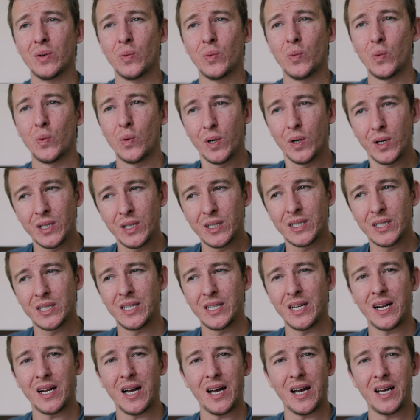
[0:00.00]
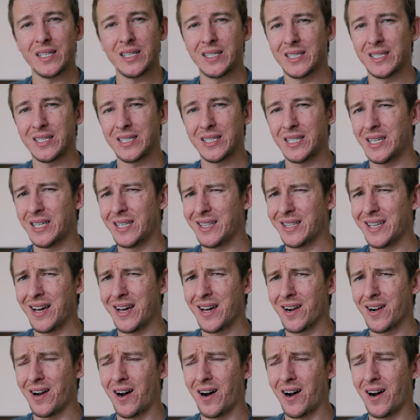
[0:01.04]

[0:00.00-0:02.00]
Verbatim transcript: woods that I see that